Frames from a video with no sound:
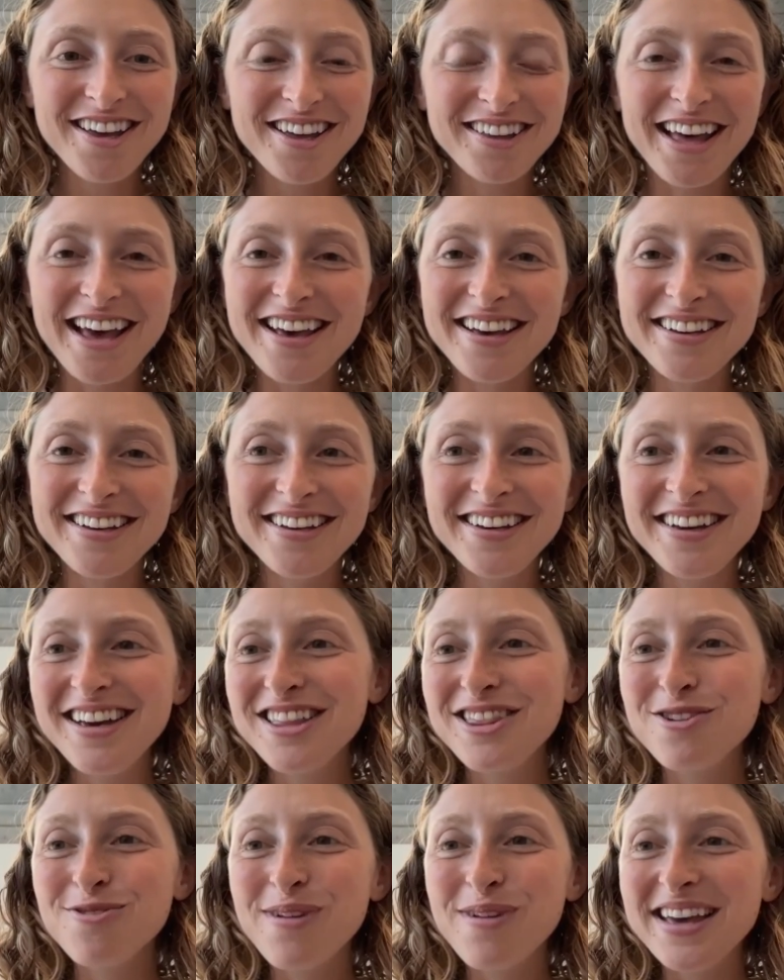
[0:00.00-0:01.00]
like
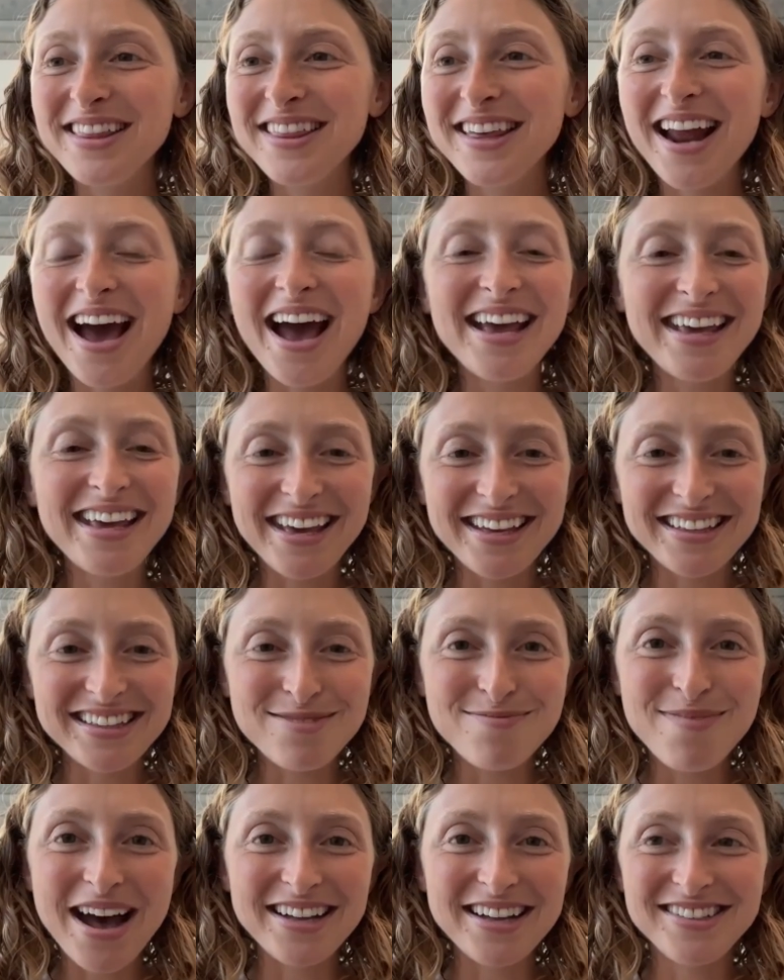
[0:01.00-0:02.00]
the way that I can't
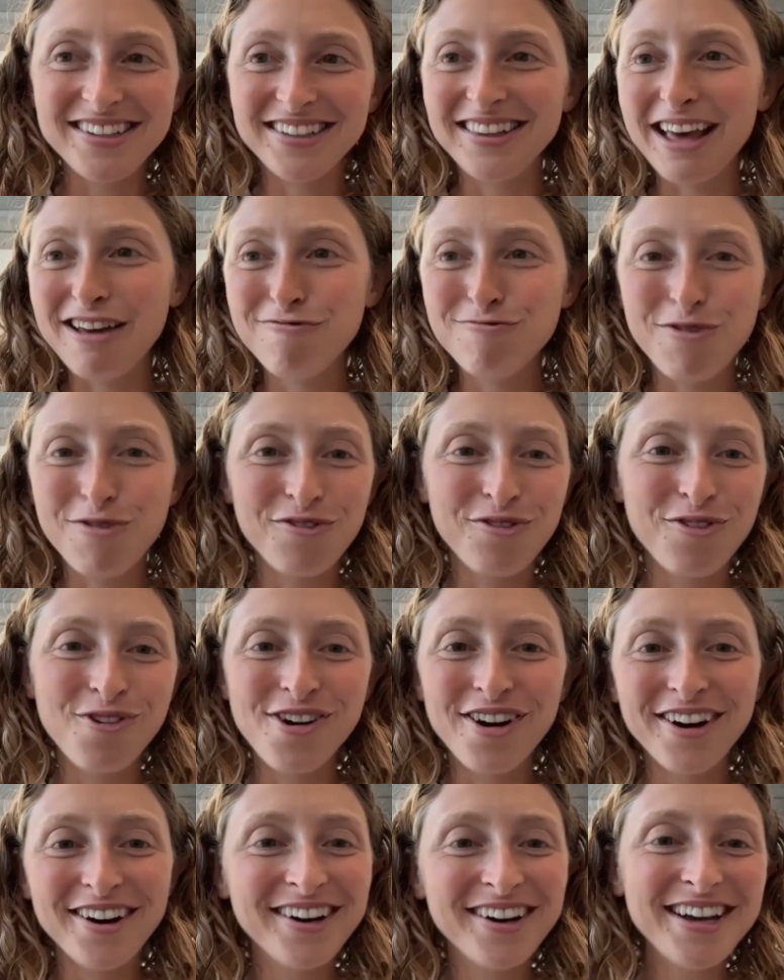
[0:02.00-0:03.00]
imagine life
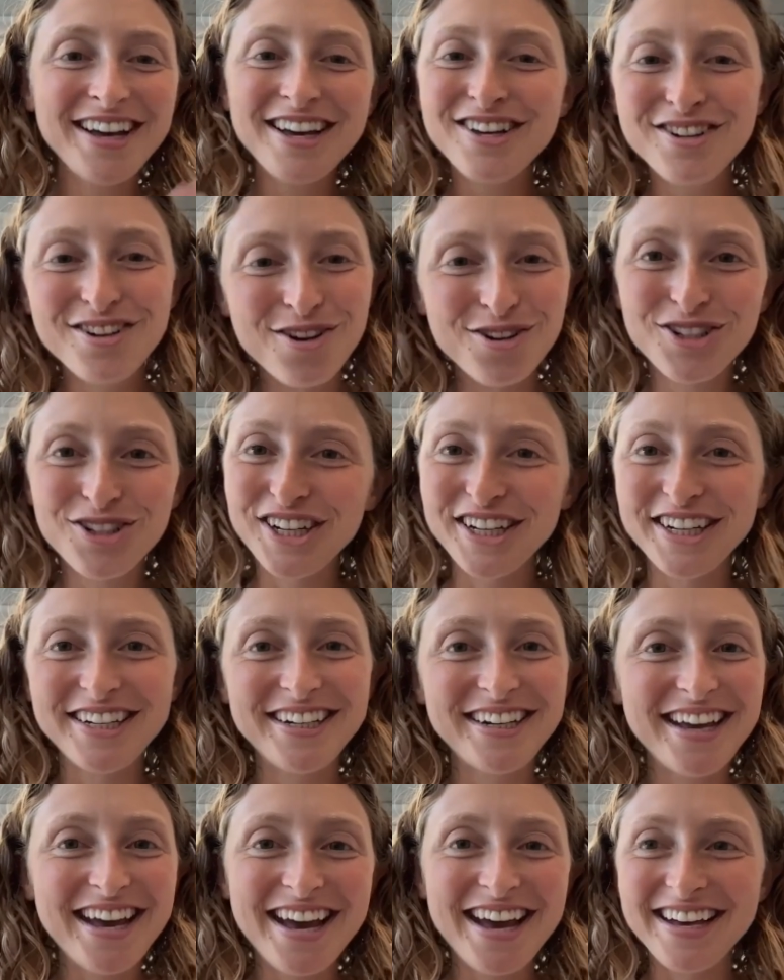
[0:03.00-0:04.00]
before
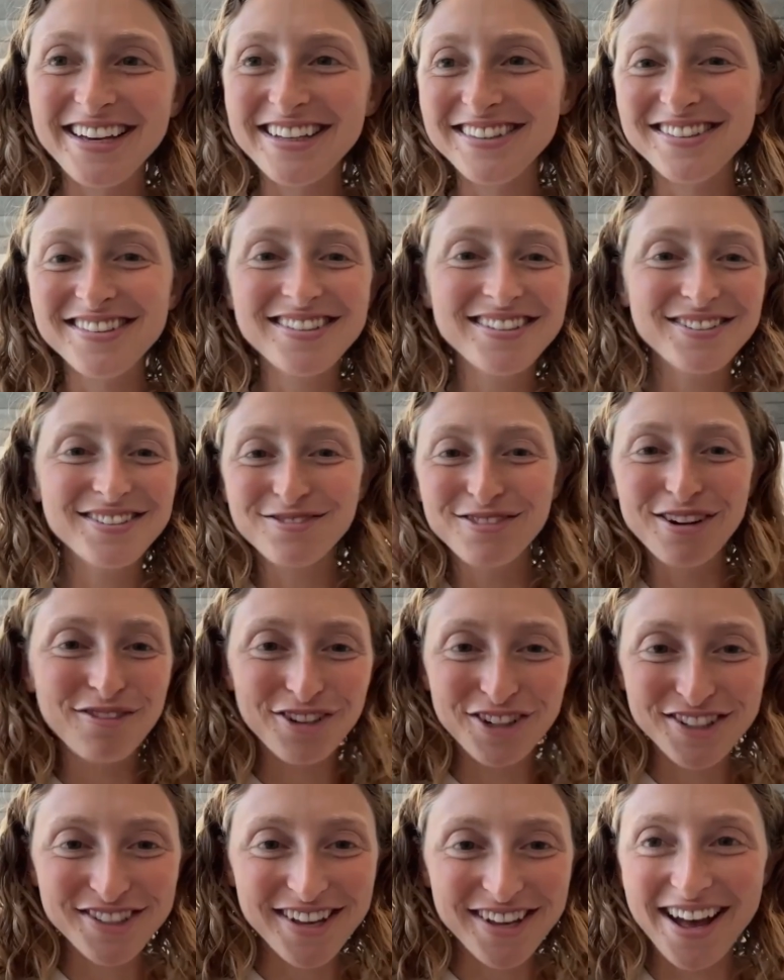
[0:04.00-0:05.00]
Notion and
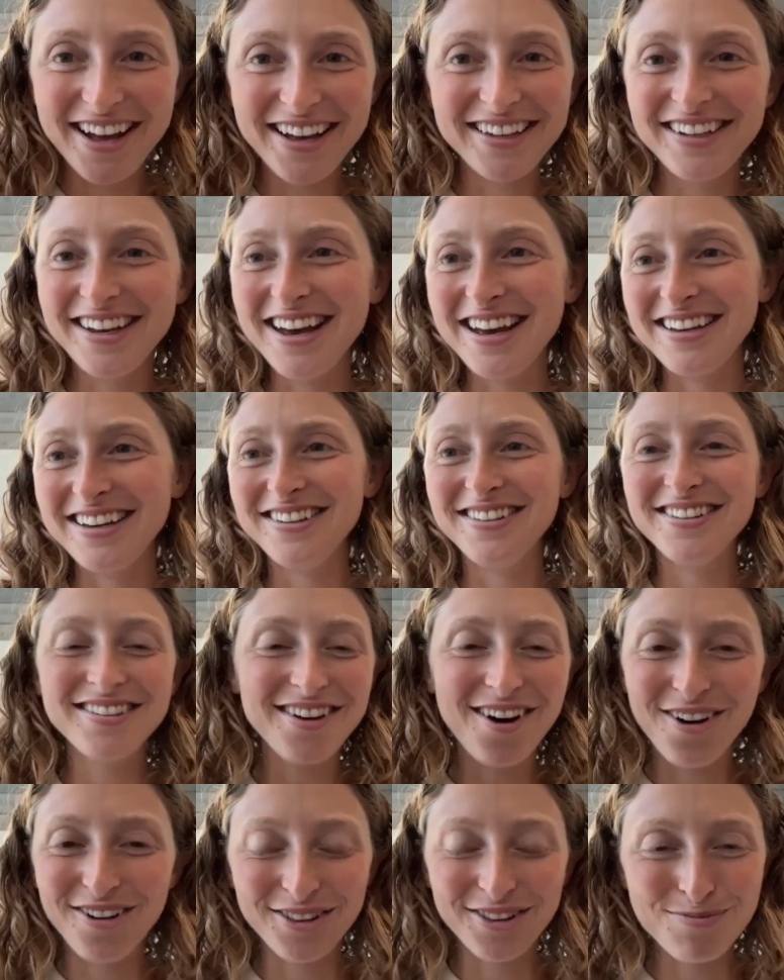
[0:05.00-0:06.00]
Riverside and
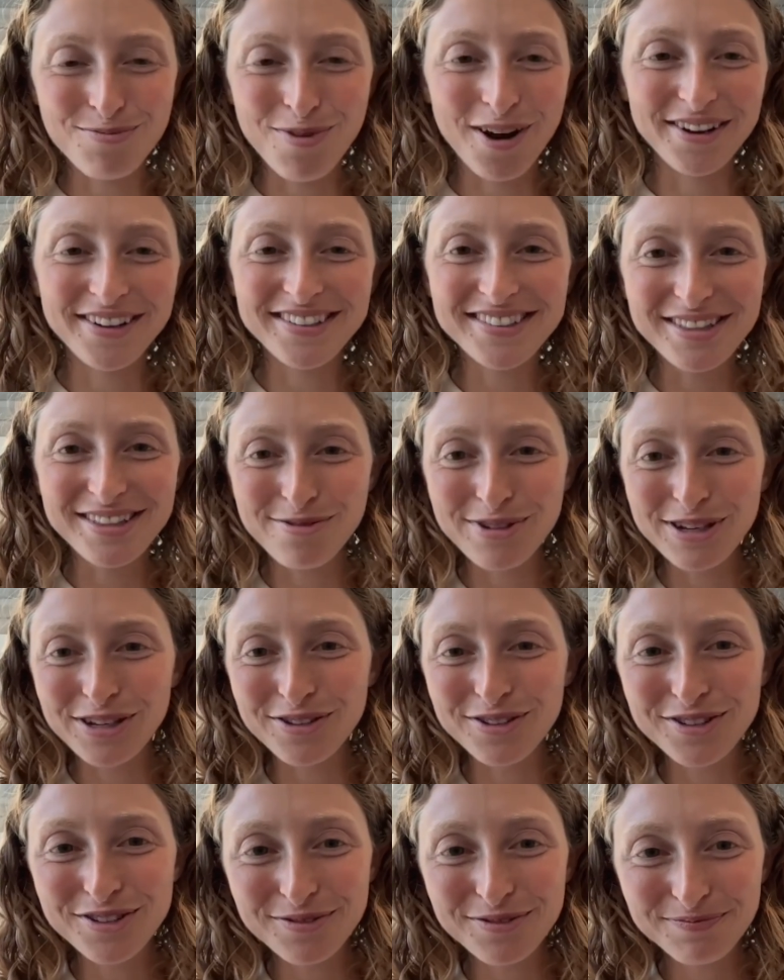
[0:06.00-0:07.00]
all the products that we
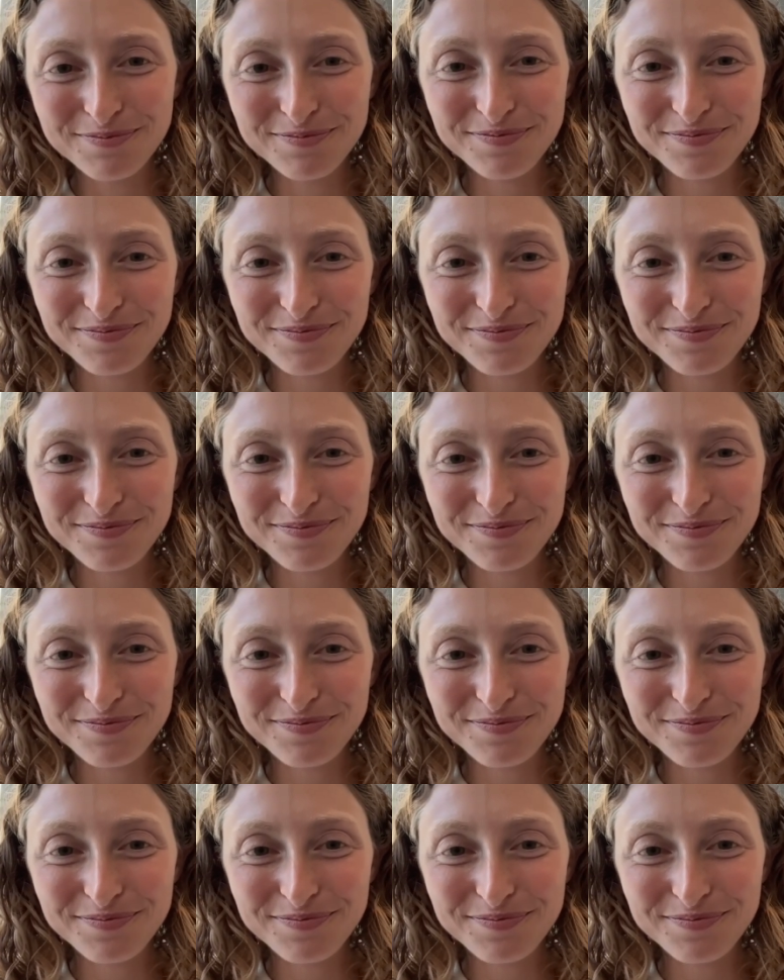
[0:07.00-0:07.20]
use.